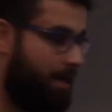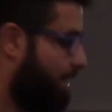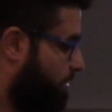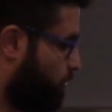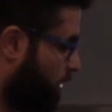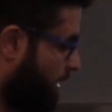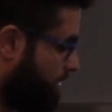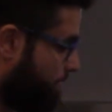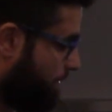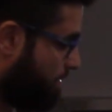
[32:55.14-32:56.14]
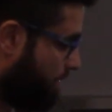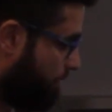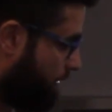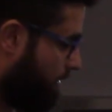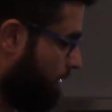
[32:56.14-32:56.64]
Yeah. So there has to be
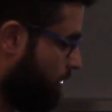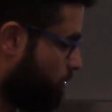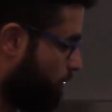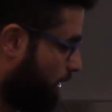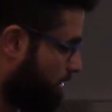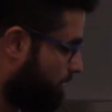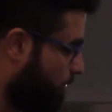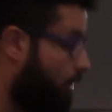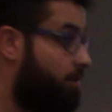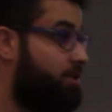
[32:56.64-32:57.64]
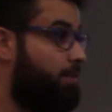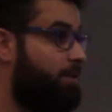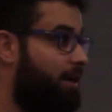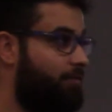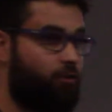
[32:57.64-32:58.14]
something. So there has to be a waw, and there's
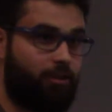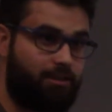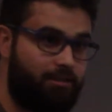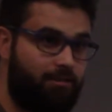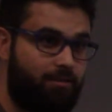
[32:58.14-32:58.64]
something after it.